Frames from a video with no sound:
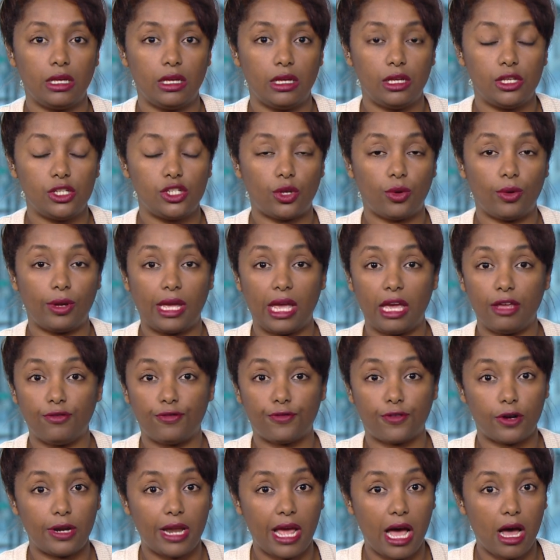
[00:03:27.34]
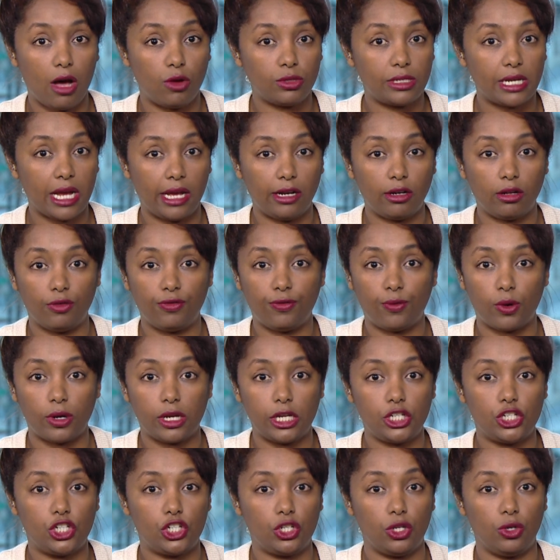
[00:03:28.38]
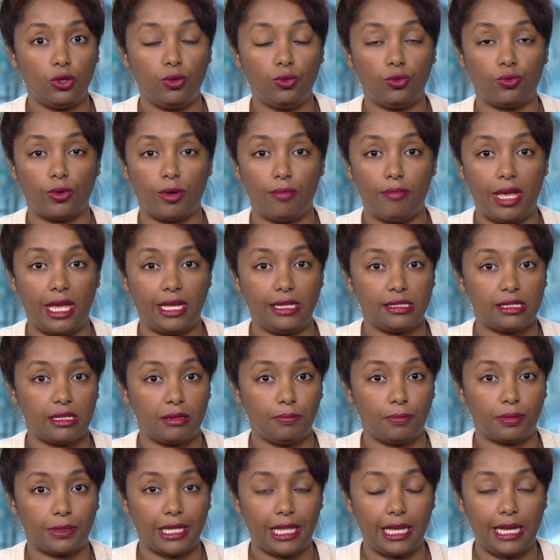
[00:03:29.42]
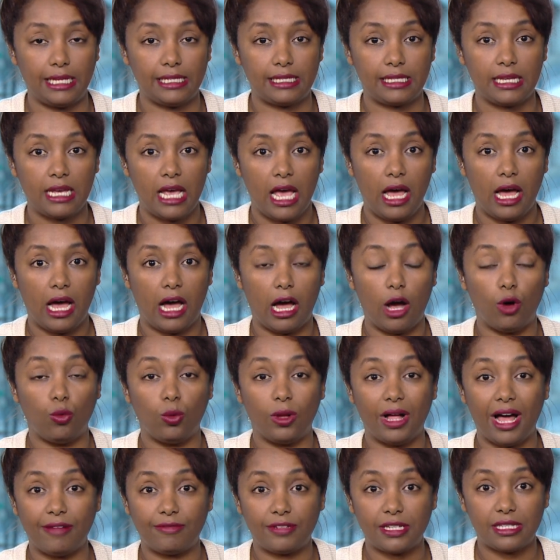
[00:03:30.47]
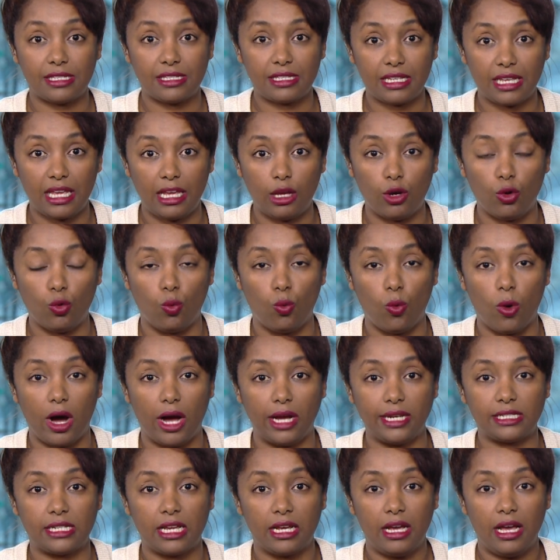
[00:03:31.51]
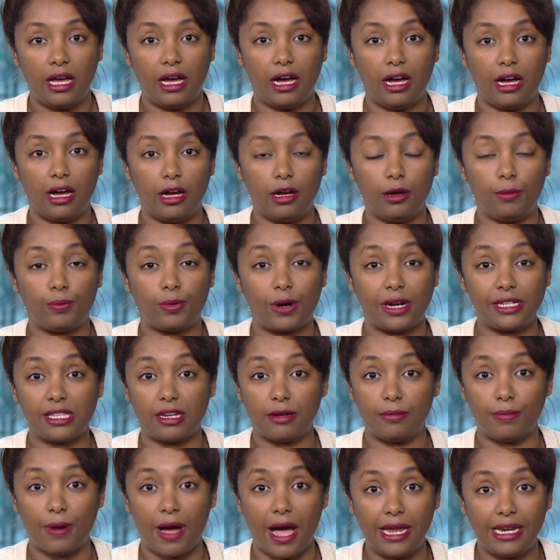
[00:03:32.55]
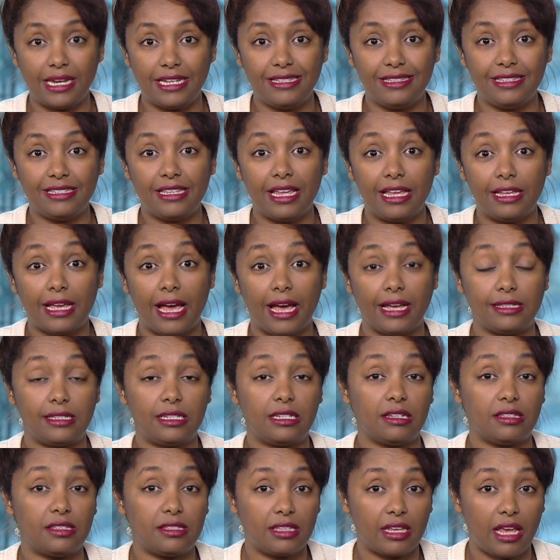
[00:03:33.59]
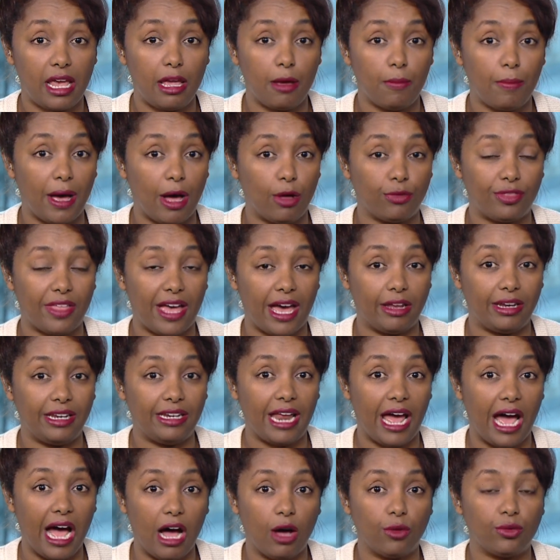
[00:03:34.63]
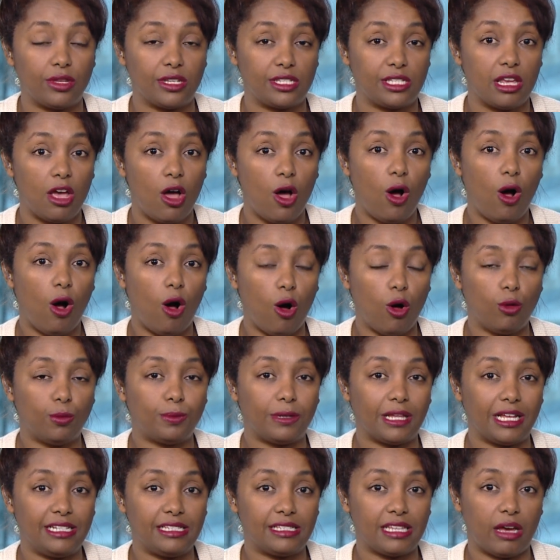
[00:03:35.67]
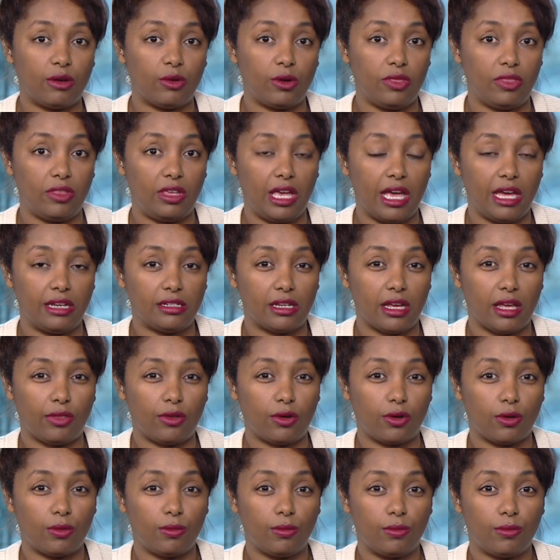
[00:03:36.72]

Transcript: So again, for now, Title 42 remains in place. Uh, we'll have to see what uh, President Biden has to say about that and how this all plays out in the end, Heather.